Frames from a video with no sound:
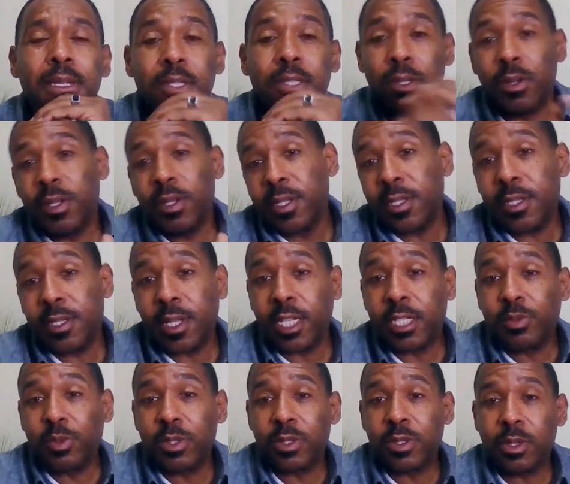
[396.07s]
So
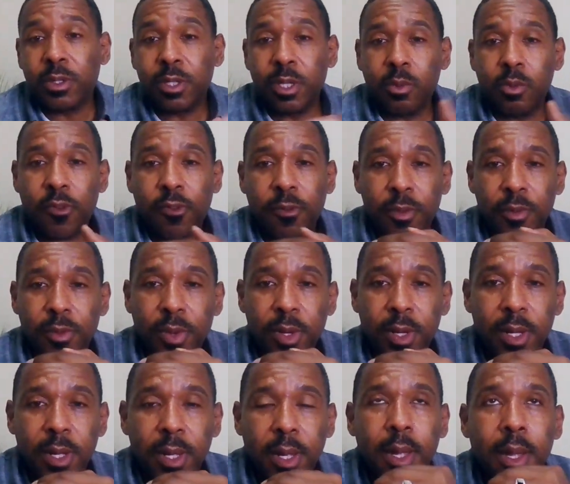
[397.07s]
that's what's going on with
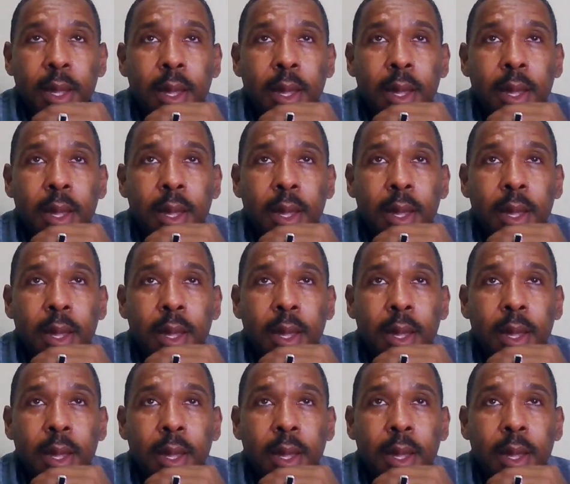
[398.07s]
Maria.